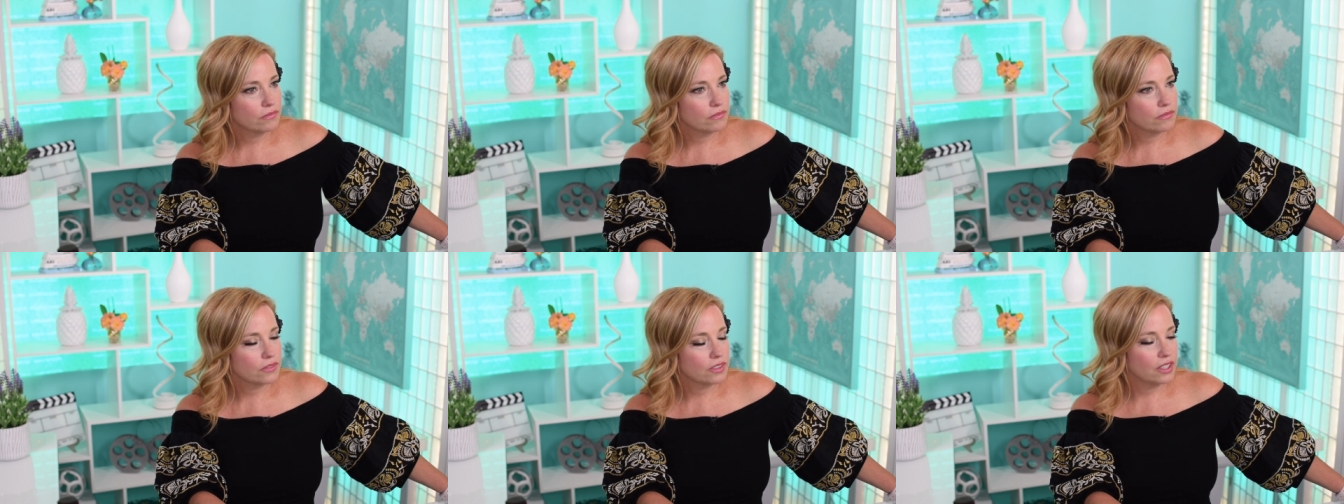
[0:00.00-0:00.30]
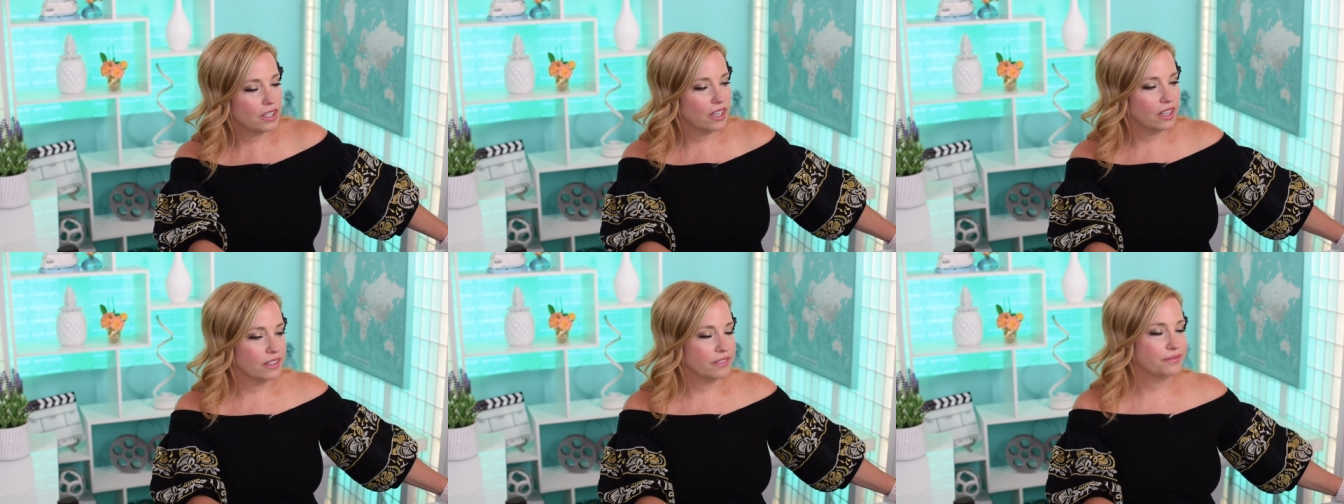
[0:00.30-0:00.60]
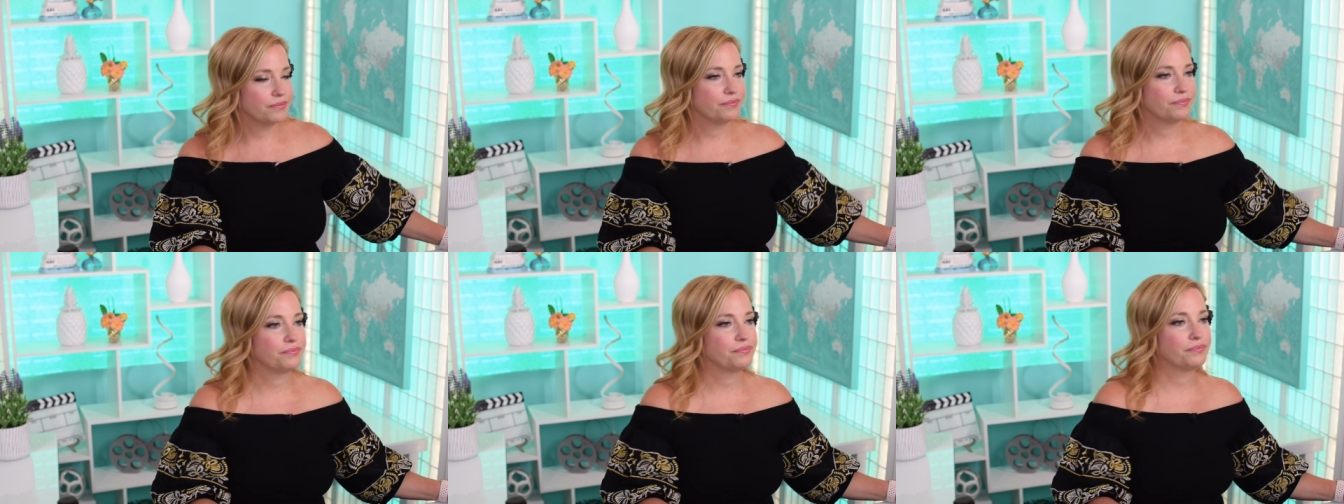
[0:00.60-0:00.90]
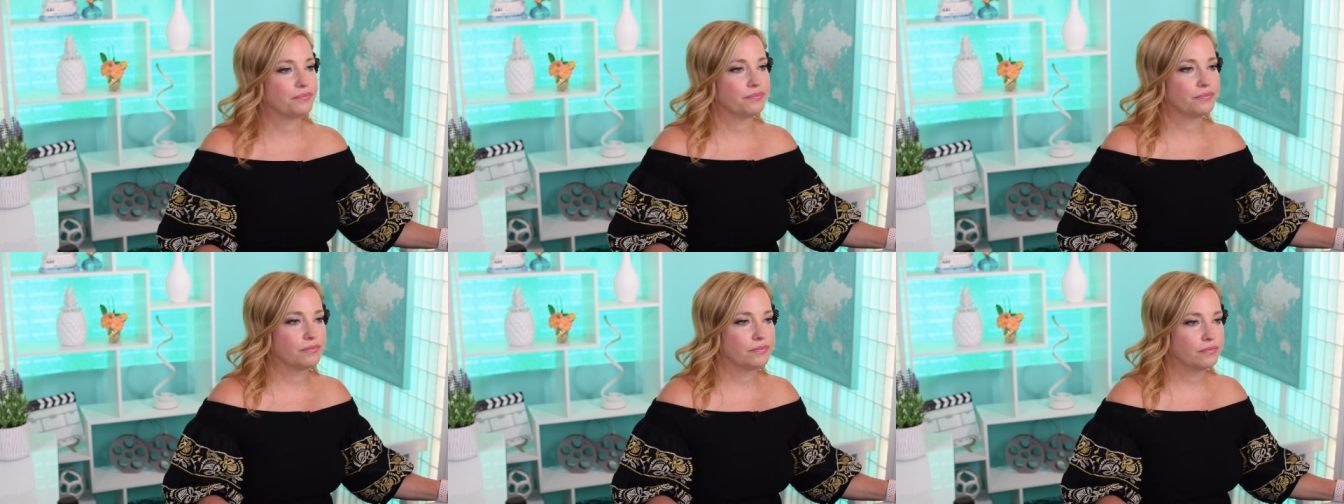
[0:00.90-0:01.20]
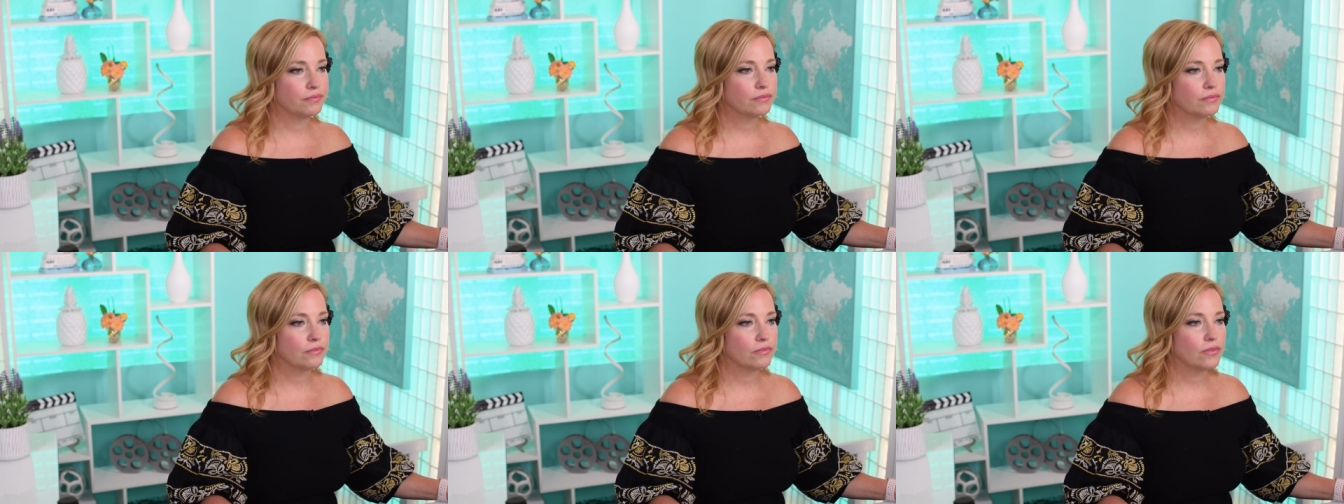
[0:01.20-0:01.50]
Yeah.
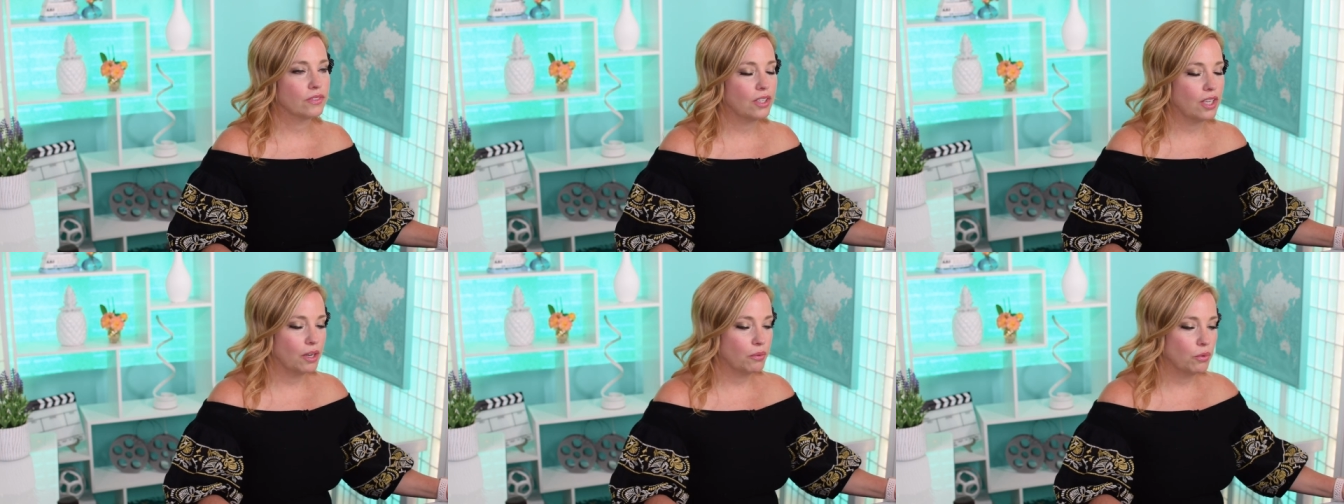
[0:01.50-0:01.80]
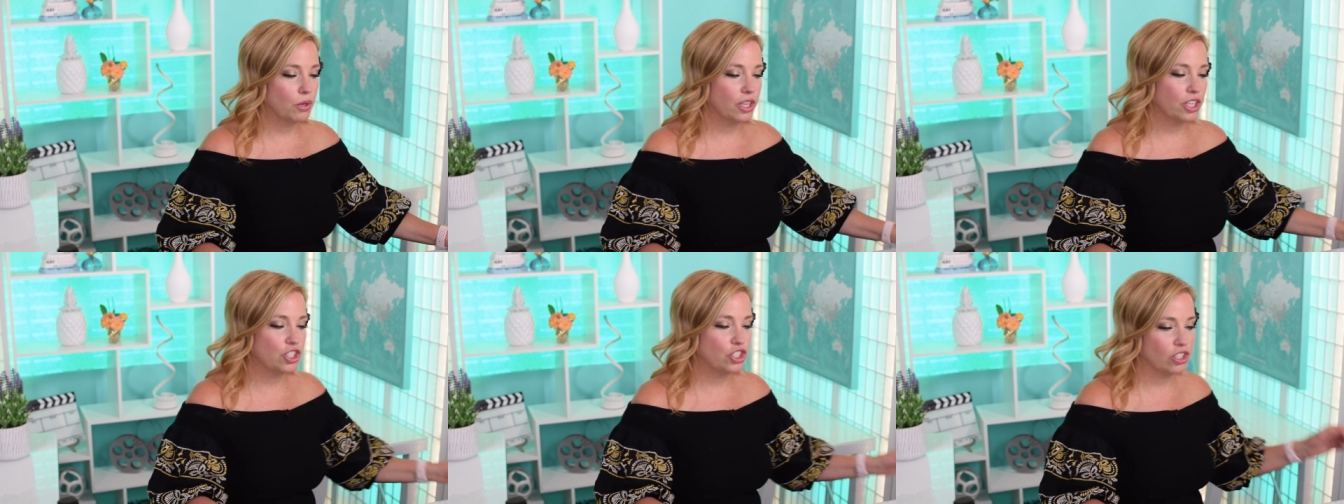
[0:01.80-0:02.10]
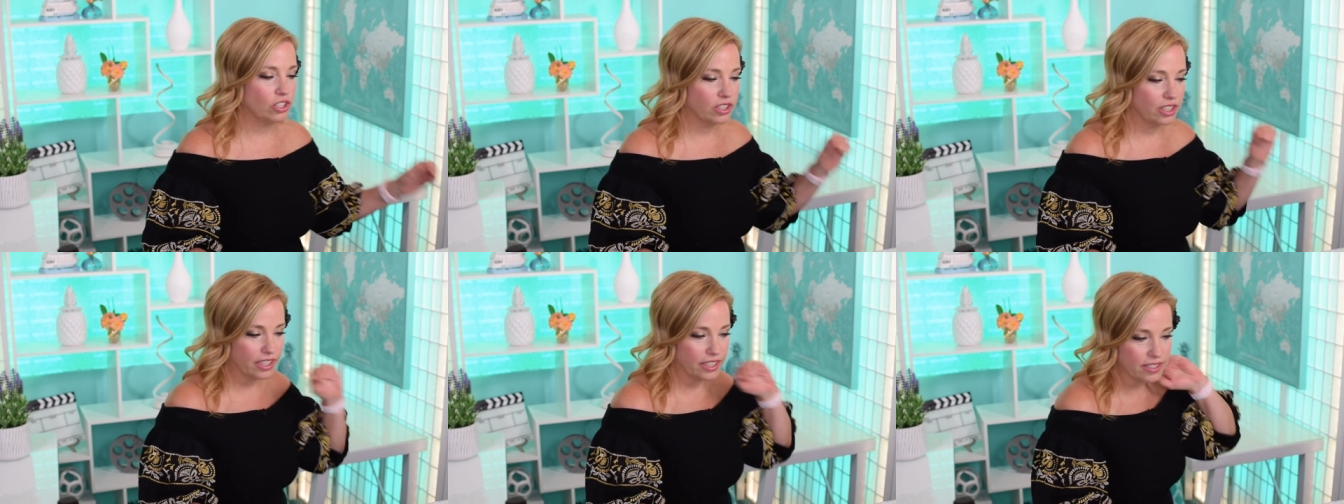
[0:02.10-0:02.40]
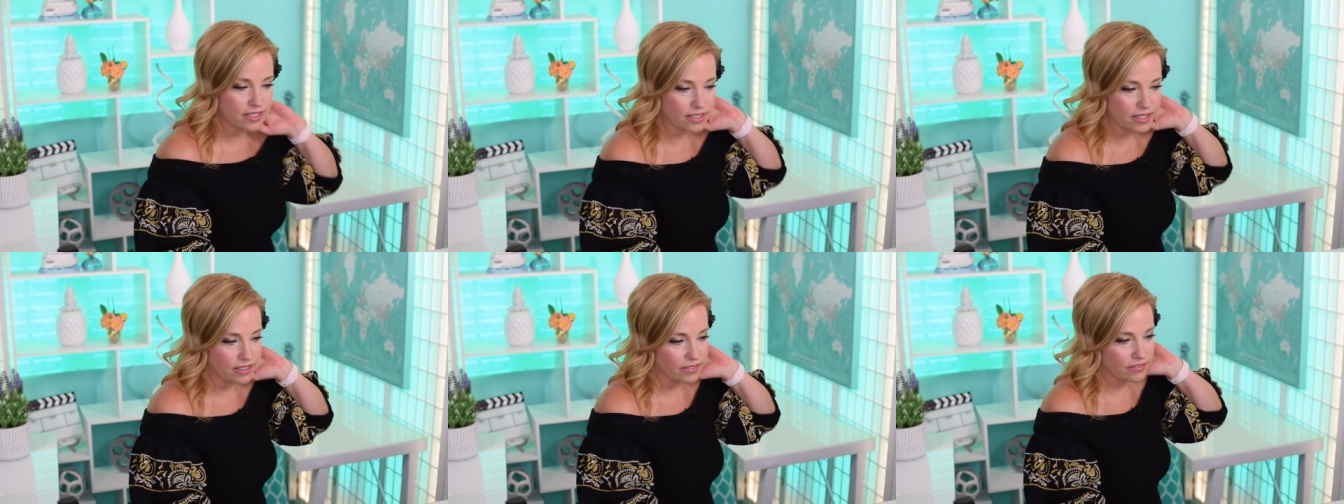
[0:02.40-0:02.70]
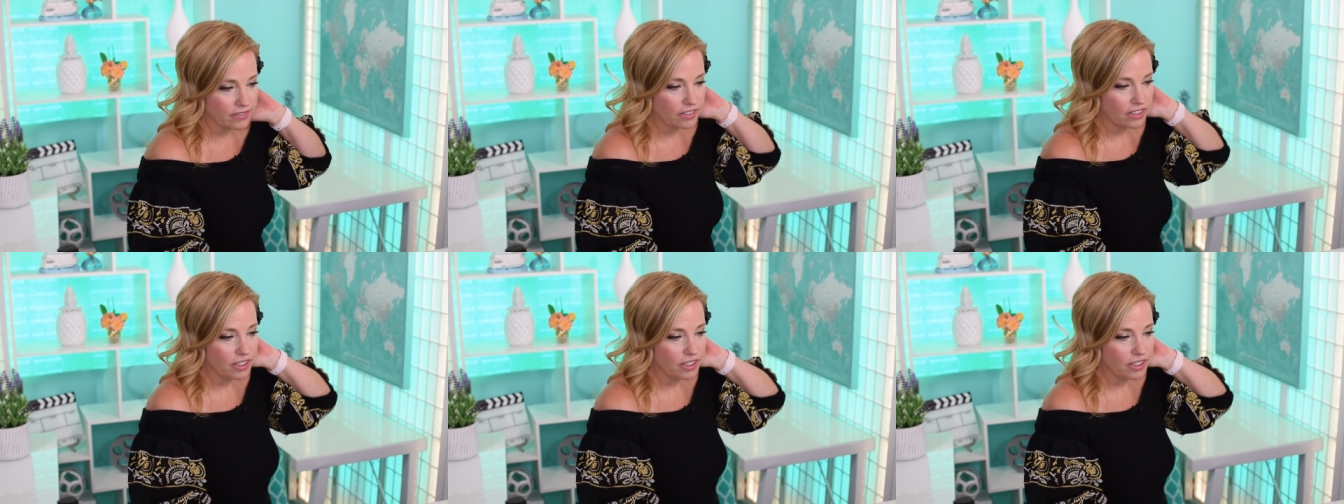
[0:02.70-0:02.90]
Okay, we'll get you a link, Steve.